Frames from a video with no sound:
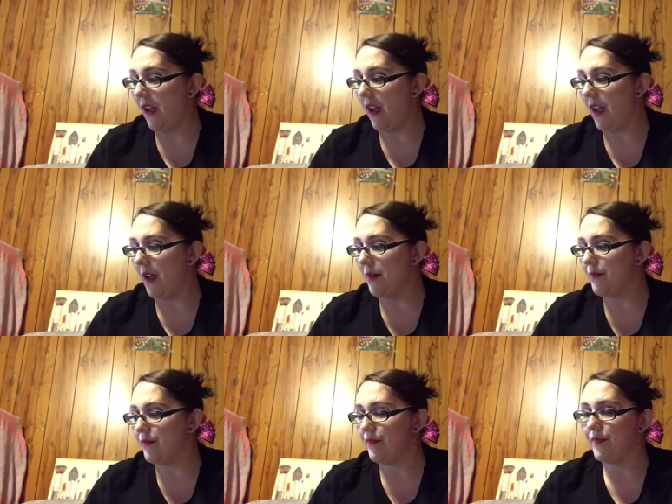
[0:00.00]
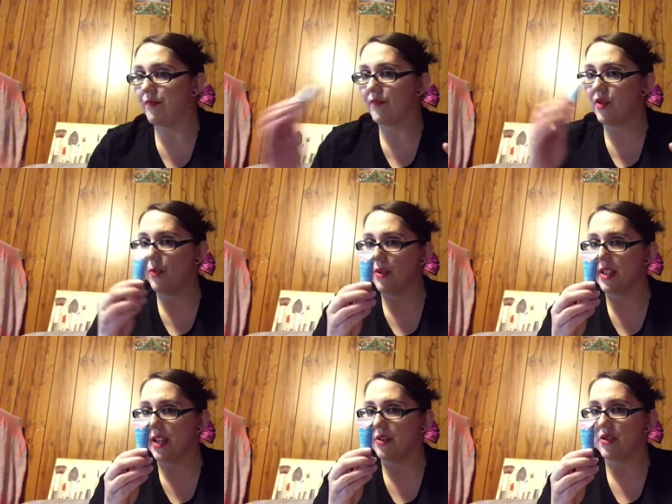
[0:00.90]
Um, super
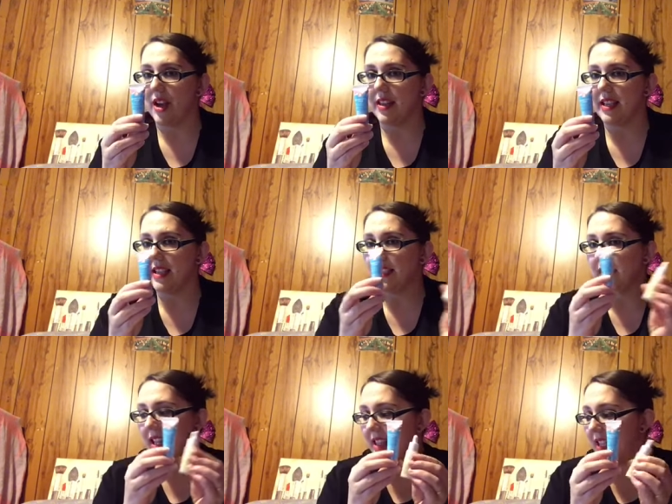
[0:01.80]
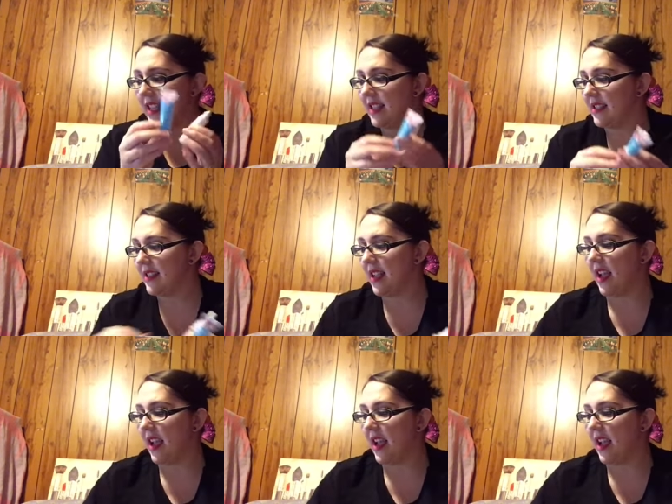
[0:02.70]
excited to try this and this.